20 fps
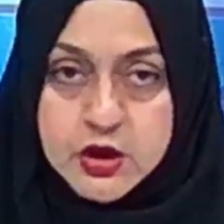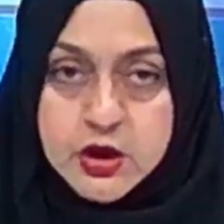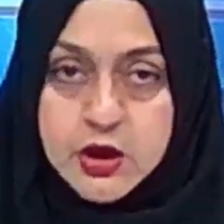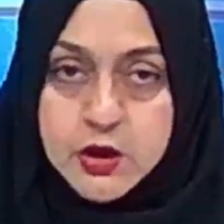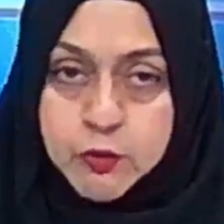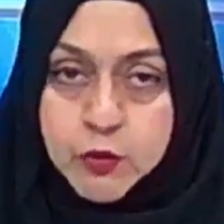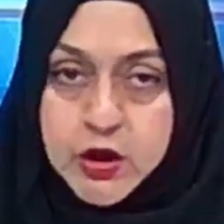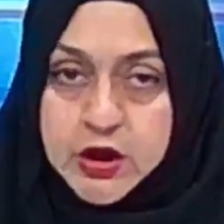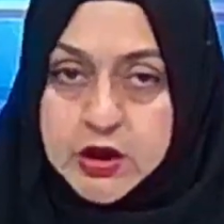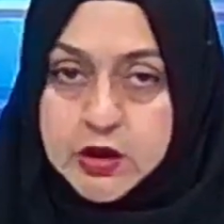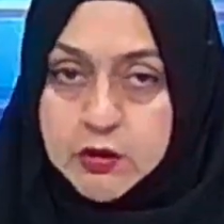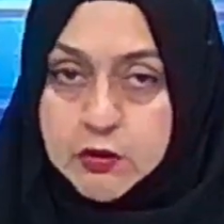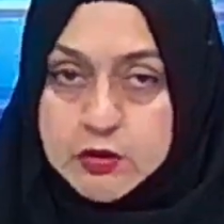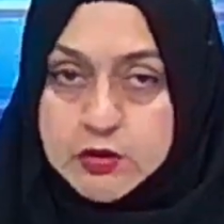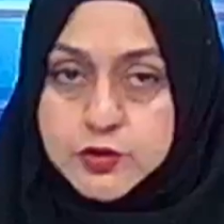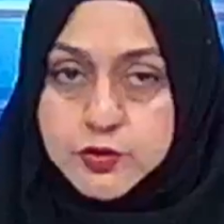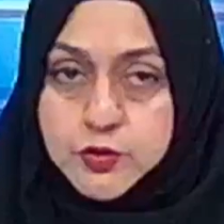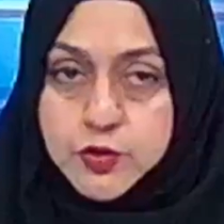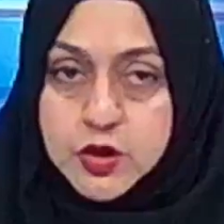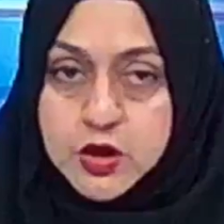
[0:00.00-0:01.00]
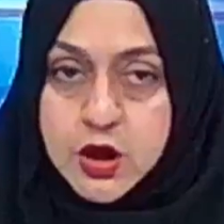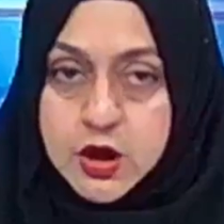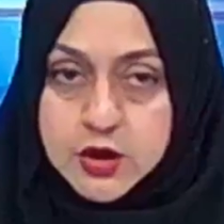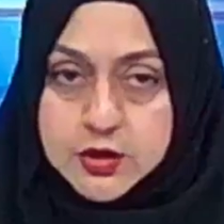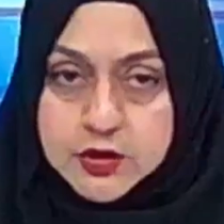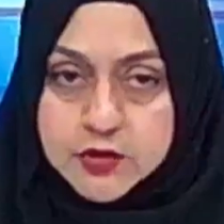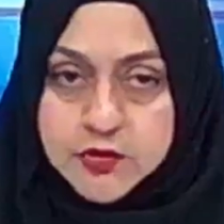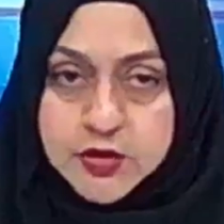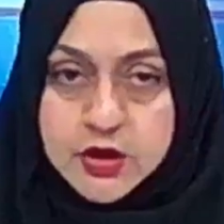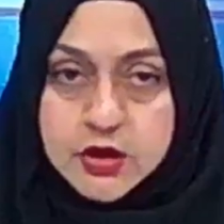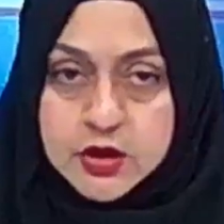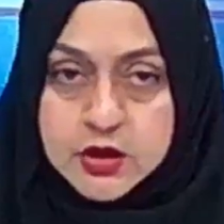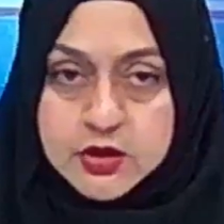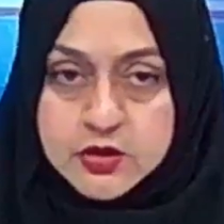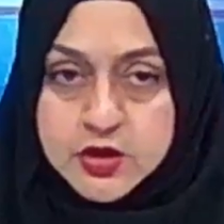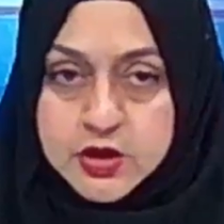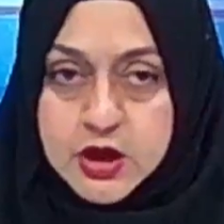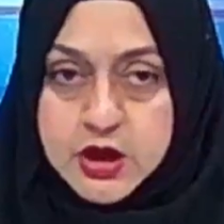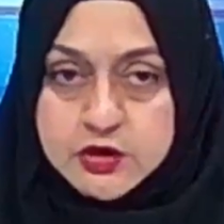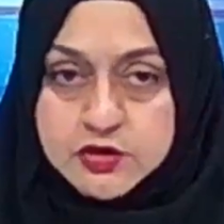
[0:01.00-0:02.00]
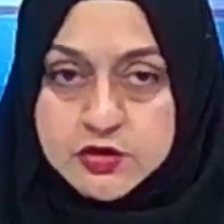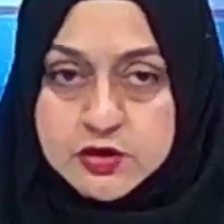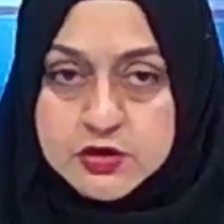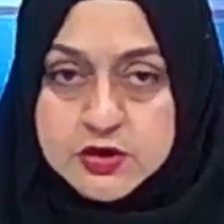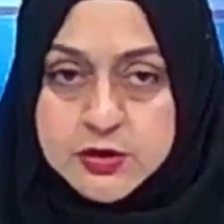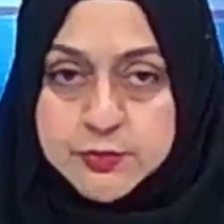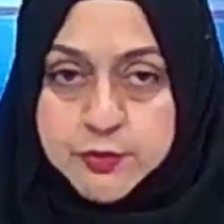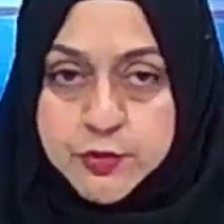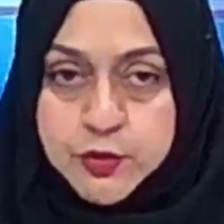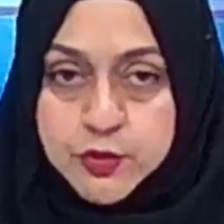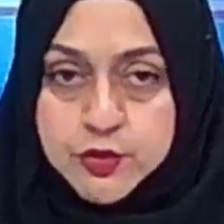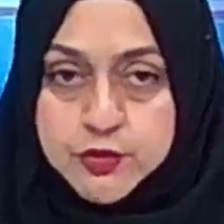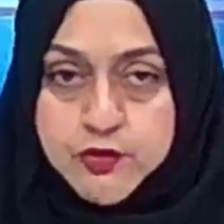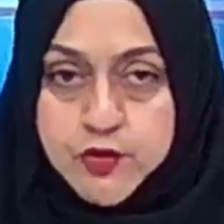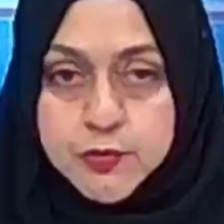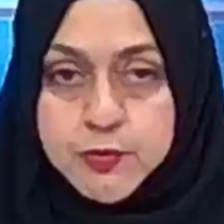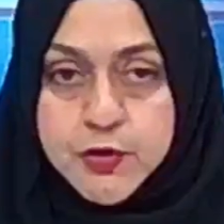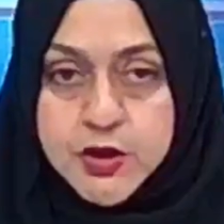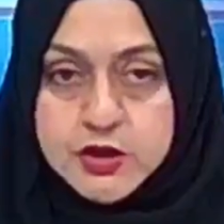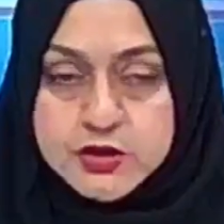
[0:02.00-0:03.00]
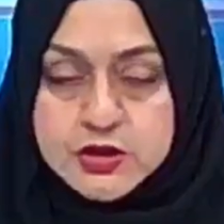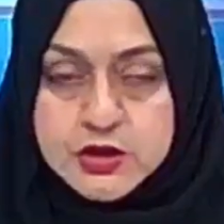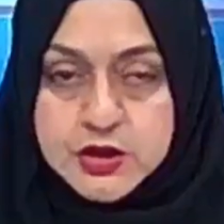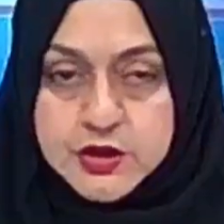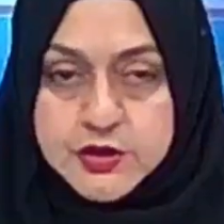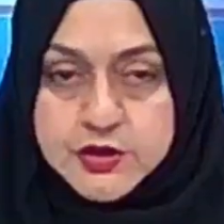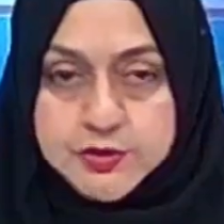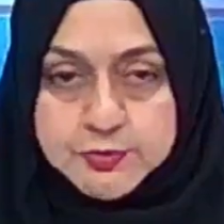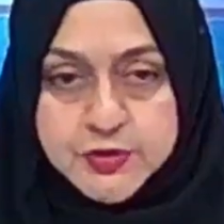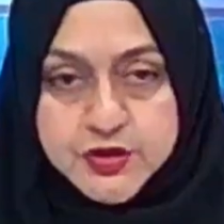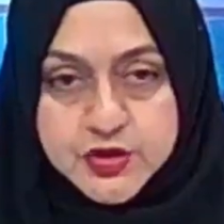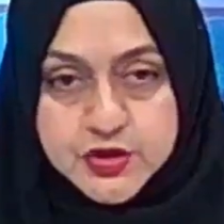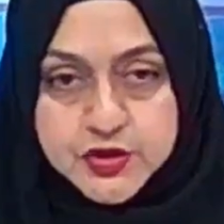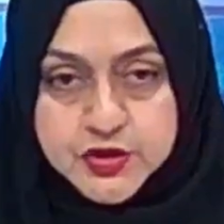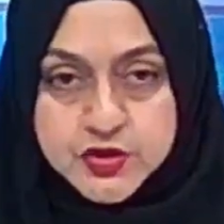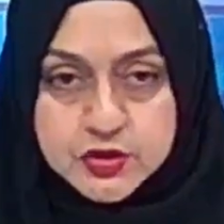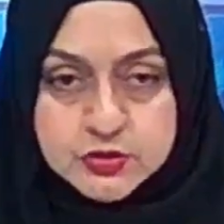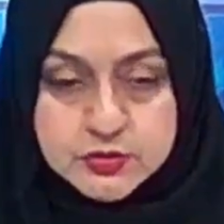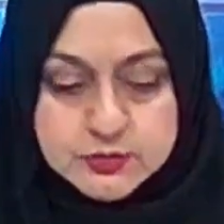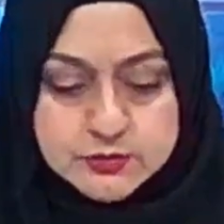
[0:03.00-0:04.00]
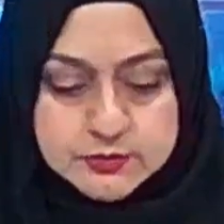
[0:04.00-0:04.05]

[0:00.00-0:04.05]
while also garnering international support for Pakistan's position.